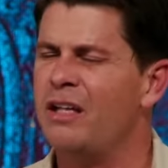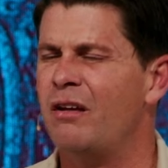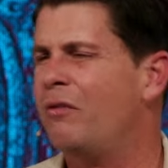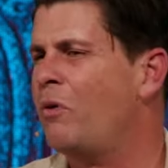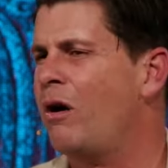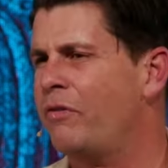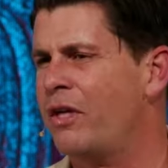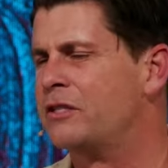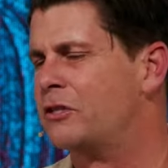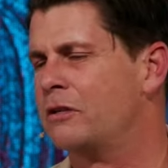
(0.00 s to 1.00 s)
Well,
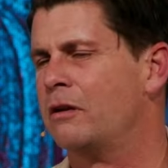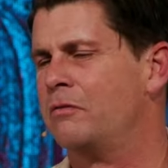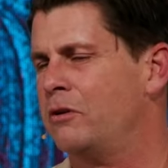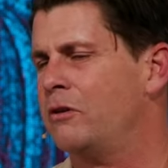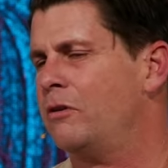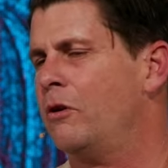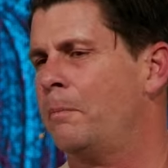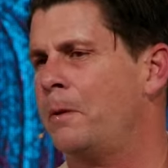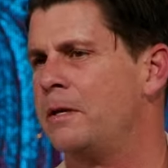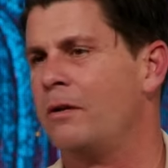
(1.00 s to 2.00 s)
that's your
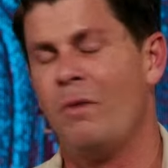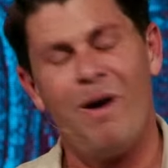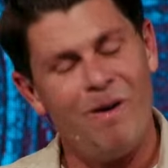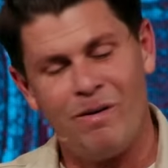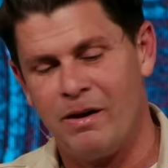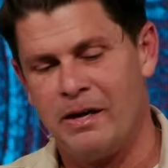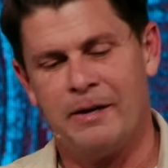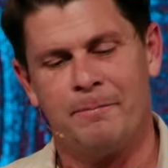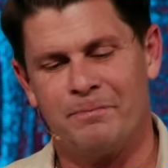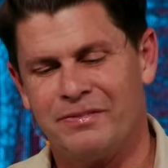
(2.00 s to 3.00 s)
opinion. Well,
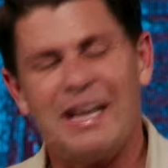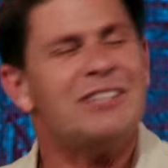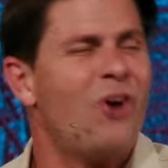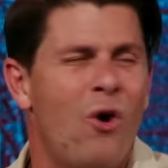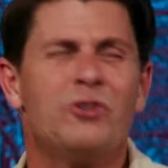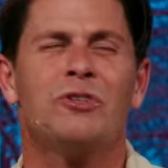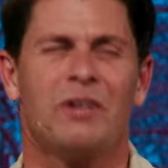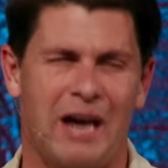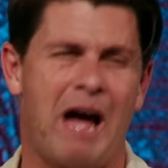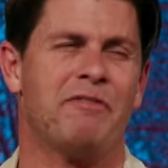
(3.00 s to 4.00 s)
that's also
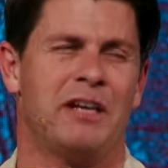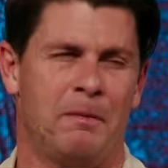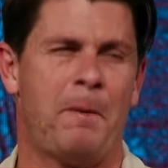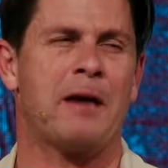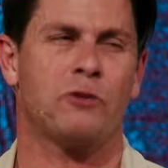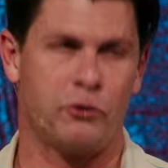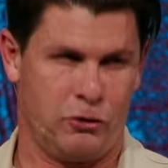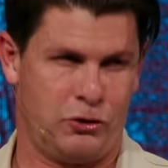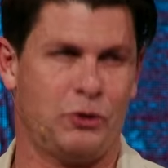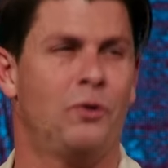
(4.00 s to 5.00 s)
going to have an impact on your
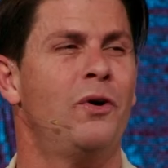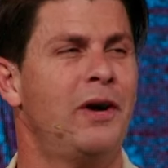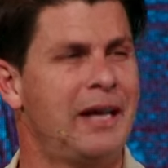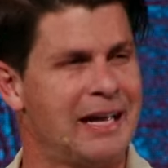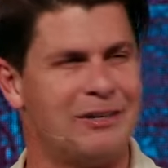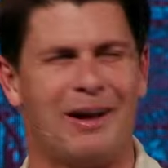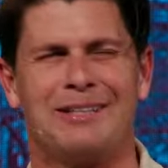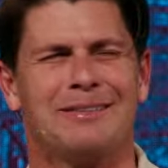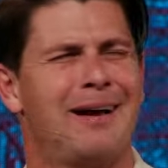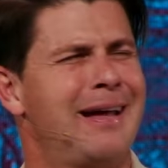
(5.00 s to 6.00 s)
joy and your
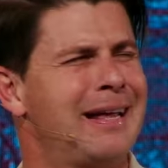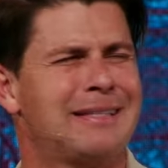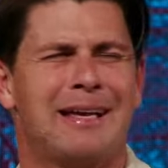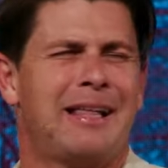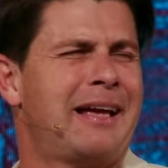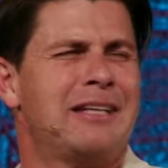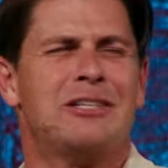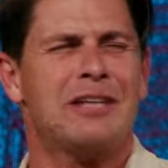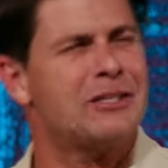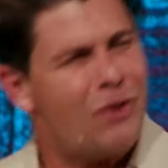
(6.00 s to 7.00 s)
anxiety.
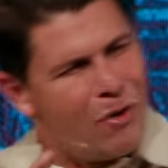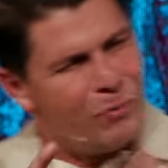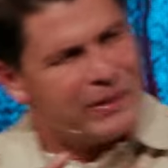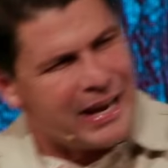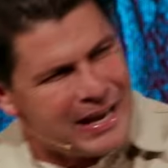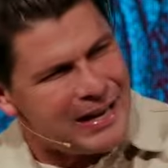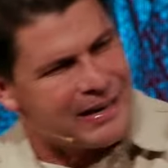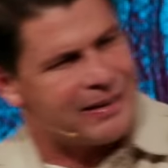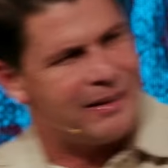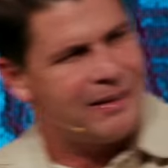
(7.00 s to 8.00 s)
It's all
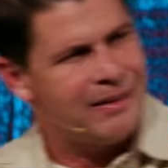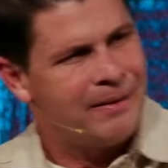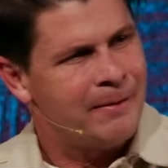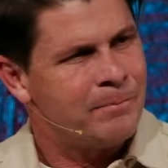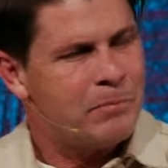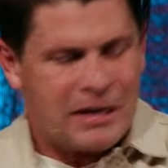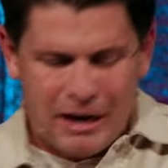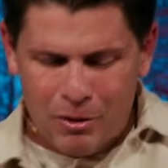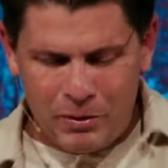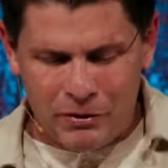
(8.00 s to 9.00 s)
related. But
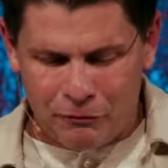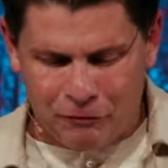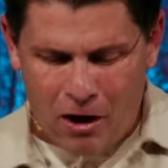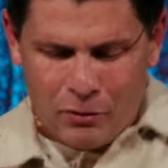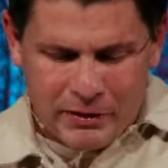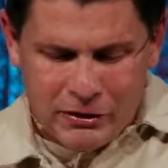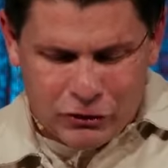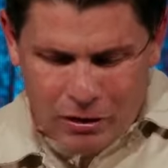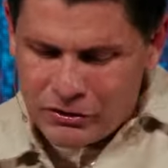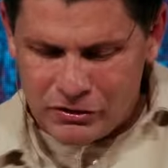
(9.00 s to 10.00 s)
here, when they're following the
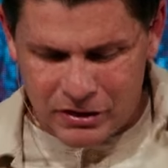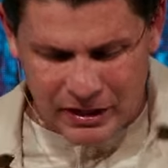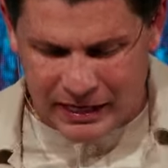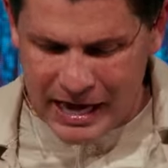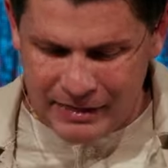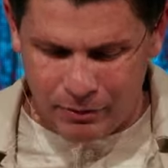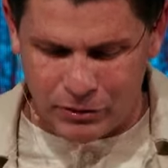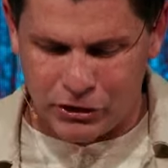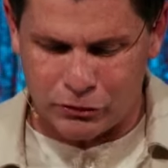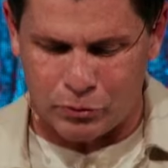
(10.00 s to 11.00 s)
instructions of the king, there
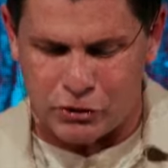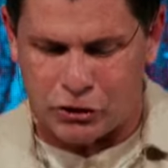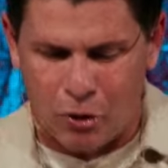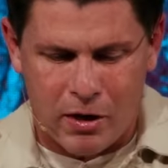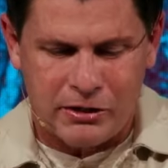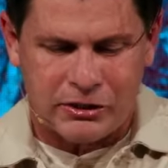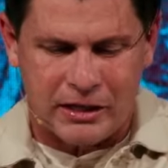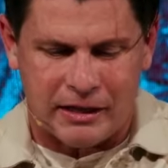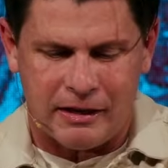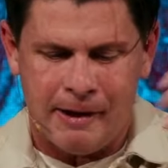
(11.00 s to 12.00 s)
is just
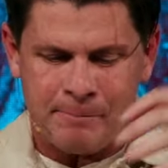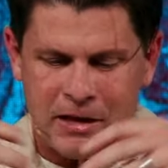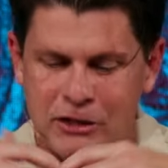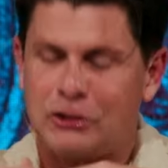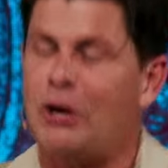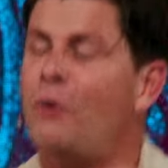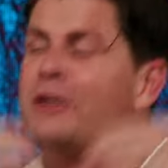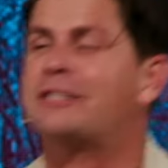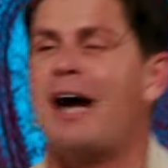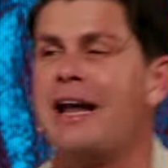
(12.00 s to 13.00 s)
rejoicing and it's so
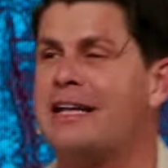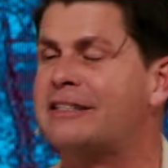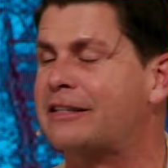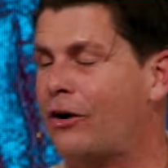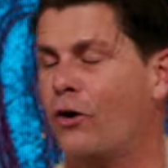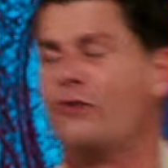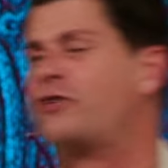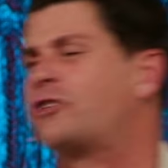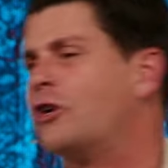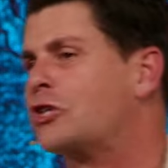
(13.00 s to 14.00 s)
exciting. It's like the earth
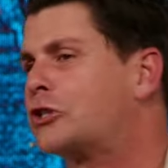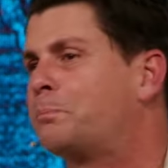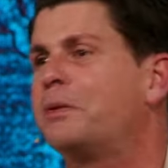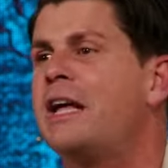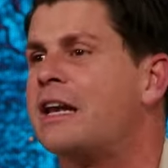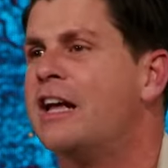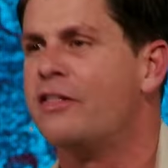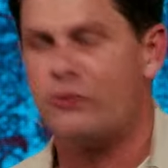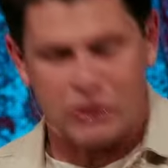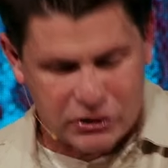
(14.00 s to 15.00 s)
is going to split.
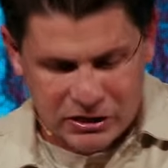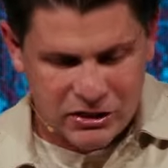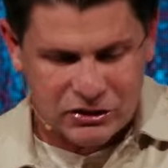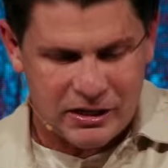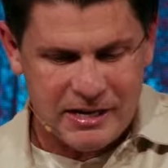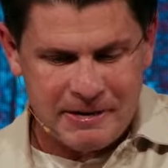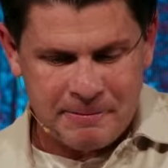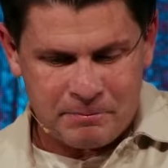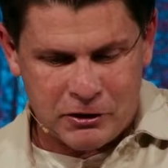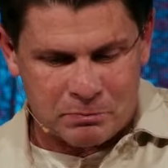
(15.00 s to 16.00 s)
There's just
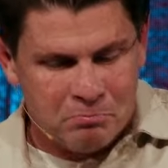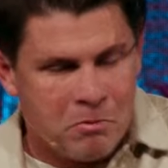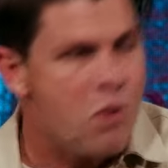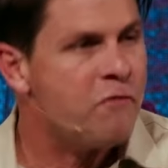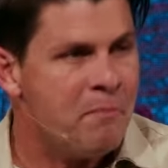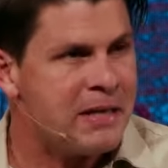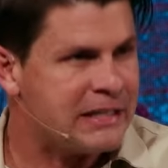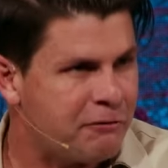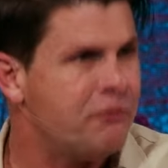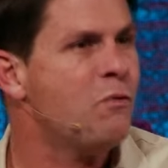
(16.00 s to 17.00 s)
this movement,
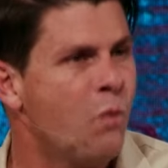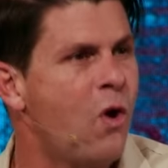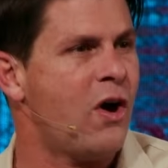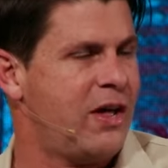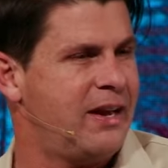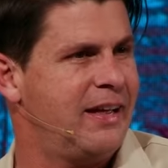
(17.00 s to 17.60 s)
if you would,